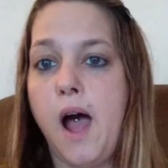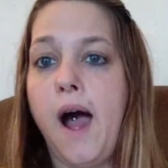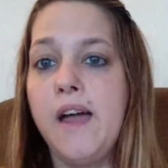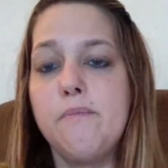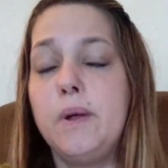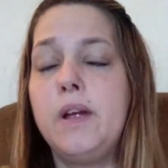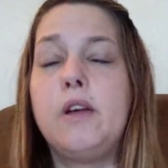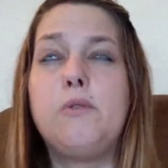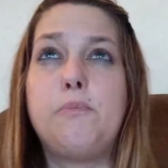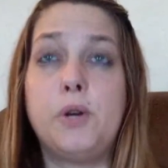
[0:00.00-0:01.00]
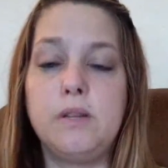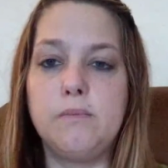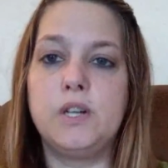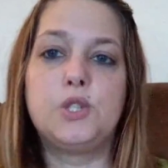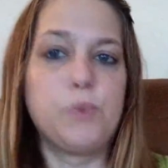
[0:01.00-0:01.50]
I have been pretty
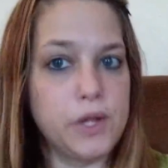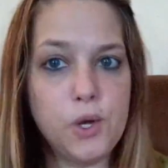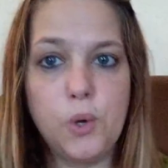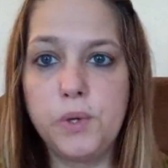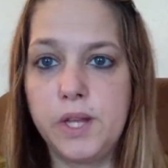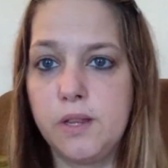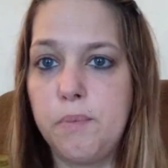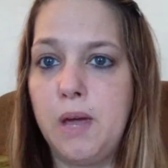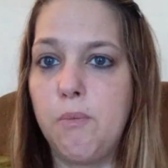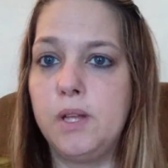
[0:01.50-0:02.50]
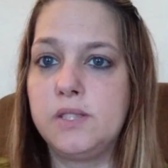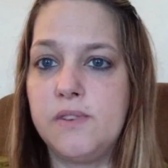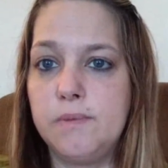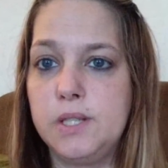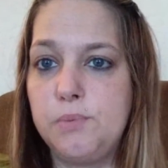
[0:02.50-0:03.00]
much withholding the payments
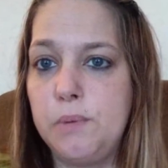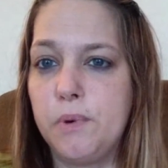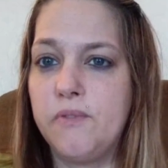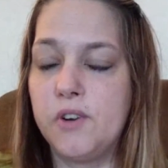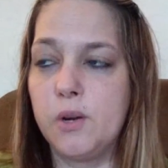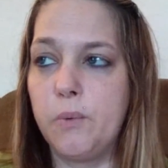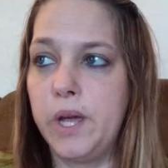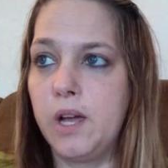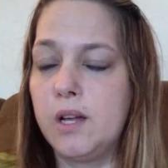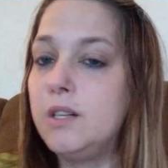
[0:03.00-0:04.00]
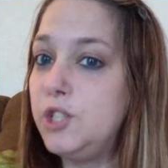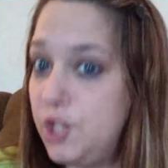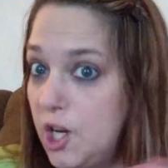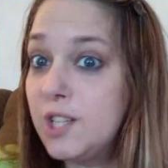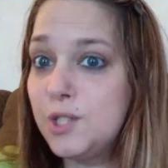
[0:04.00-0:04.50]
from these people for a week.
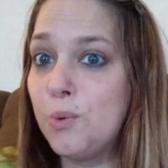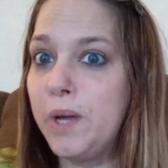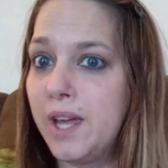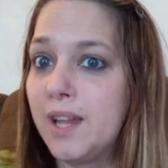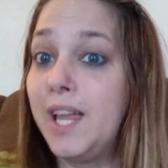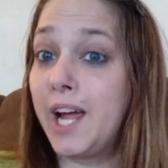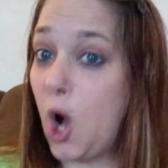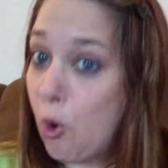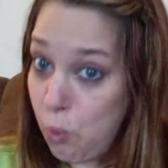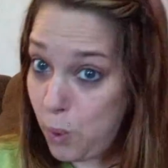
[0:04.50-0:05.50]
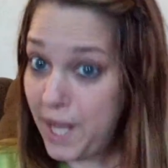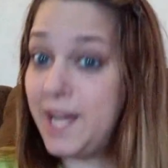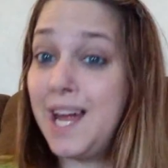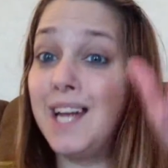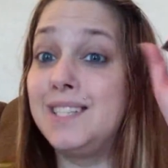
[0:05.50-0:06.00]
Just a week, like a
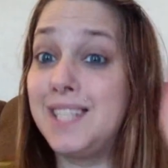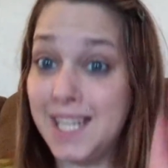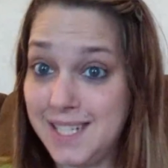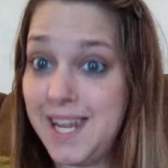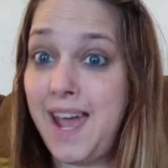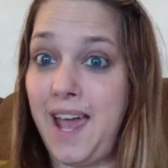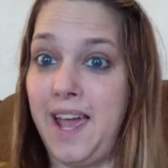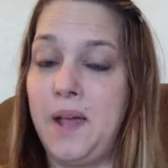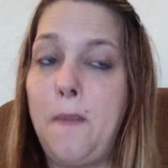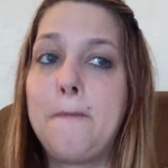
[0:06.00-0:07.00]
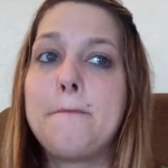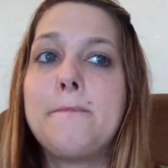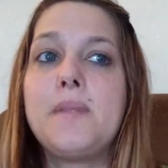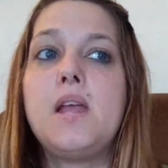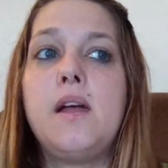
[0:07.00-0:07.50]
week today.
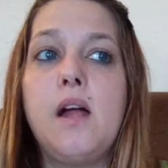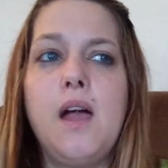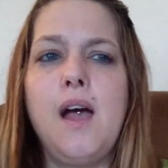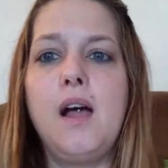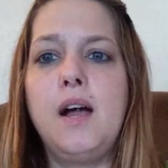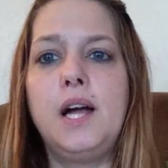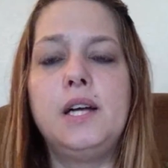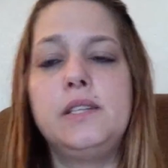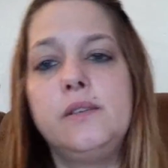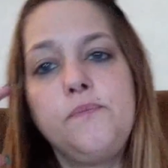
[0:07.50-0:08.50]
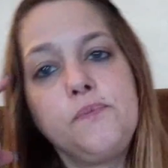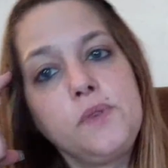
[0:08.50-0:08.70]
And